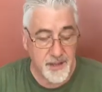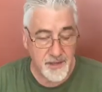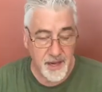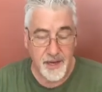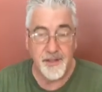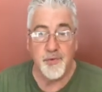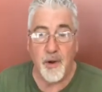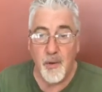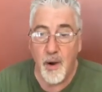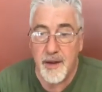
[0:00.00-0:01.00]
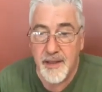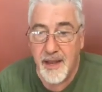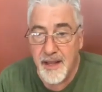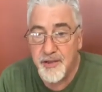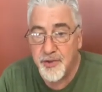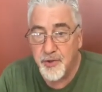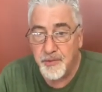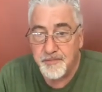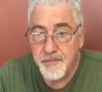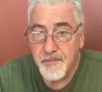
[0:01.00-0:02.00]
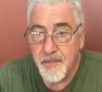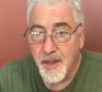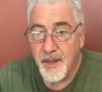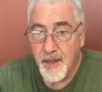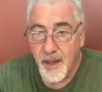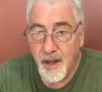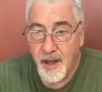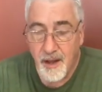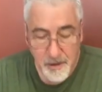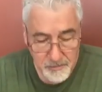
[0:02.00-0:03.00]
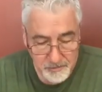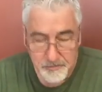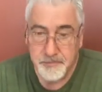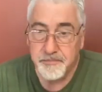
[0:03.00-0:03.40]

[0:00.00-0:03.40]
18, and this is what I wanted to get into. Um,